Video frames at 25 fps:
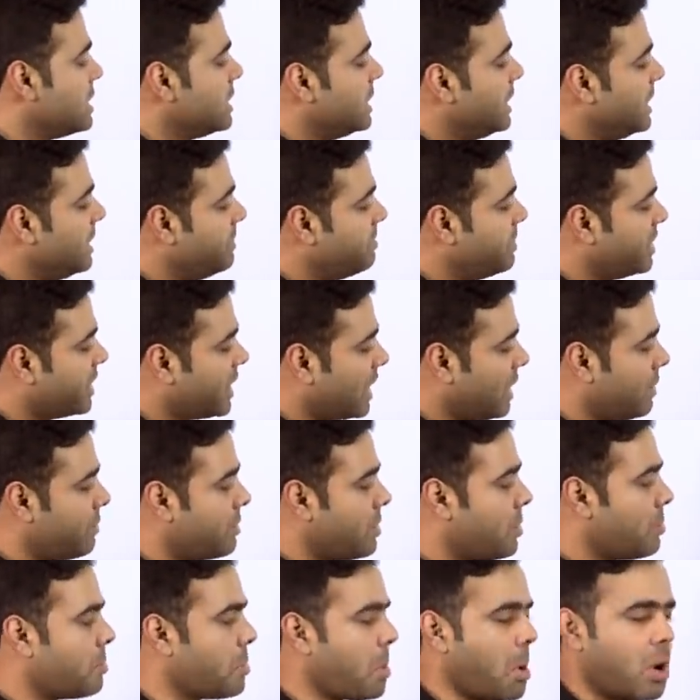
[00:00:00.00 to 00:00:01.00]
He became
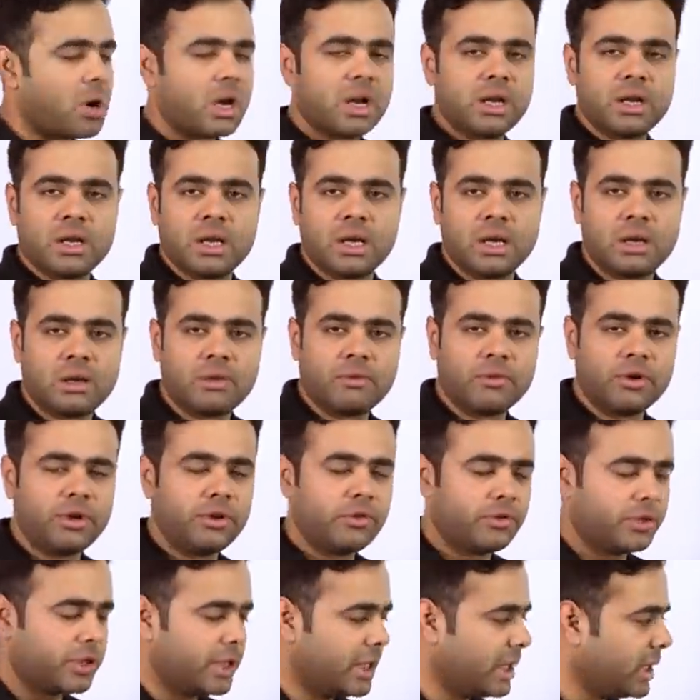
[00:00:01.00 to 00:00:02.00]
Maudlin. What do
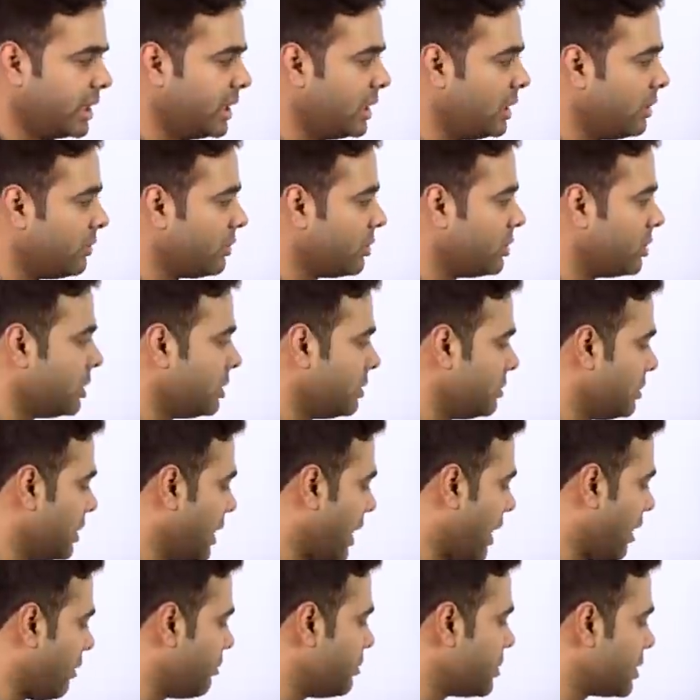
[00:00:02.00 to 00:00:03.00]
you think he would
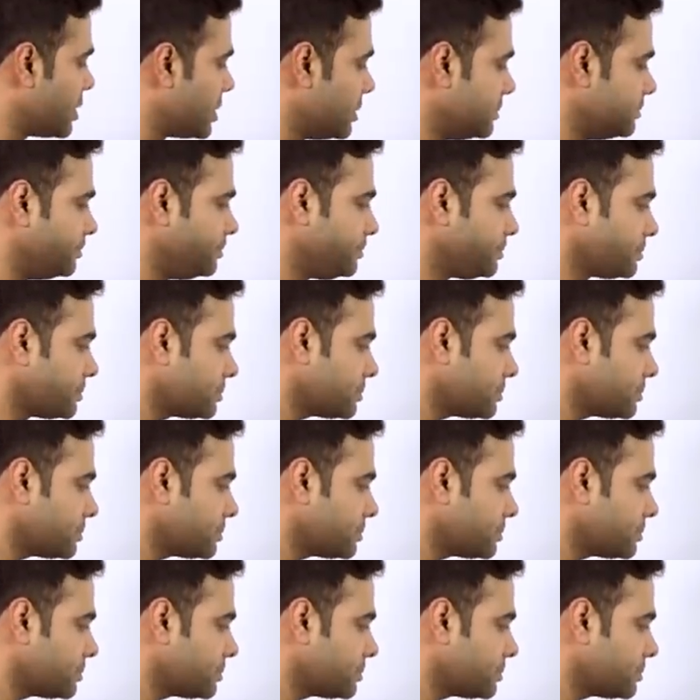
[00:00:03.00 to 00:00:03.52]
have become?